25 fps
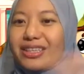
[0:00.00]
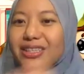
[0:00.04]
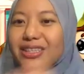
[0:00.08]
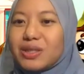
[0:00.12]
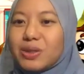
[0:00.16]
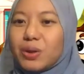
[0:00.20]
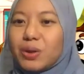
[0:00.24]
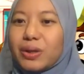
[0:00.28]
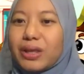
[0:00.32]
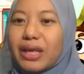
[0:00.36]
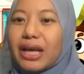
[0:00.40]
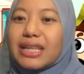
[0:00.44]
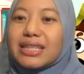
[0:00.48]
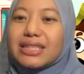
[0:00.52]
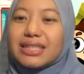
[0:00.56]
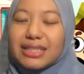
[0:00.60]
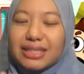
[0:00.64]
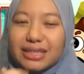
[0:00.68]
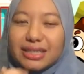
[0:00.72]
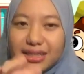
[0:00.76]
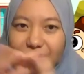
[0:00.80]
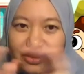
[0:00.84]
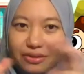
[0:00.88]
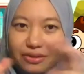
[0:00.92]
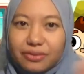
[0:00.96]
So that's
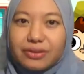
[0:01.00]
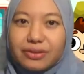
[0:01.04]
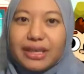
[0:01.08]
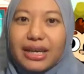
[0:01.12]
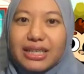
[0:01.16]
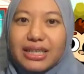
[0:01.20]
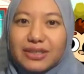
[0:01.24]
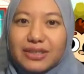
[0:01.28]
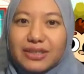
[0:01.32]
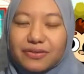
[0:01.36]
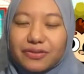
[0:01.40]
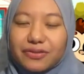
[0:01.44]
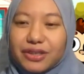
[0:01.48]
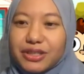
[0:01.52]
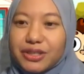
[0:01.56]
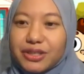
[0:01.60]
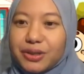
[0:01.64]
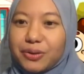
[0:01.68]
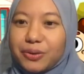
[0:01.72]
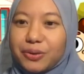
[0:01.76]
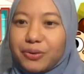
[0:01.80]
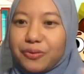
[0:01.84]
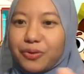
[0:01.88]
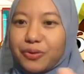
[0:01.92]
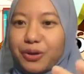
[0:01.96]
that's
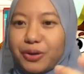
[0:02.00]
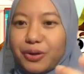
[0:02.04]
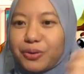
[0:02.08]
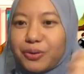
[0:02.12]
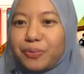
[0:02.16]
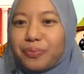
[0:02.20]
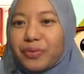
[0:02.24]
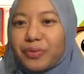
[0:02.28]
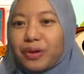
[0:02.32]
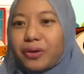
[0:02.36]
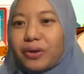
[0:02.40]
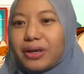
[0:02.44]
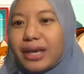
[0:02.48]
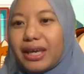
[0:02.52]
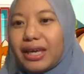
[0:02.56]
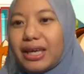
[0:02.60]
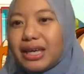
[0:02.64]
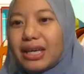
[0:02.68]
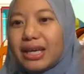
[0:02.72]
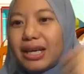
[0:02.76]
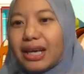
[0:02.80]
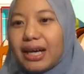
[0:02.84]
vertigo for you. Okay.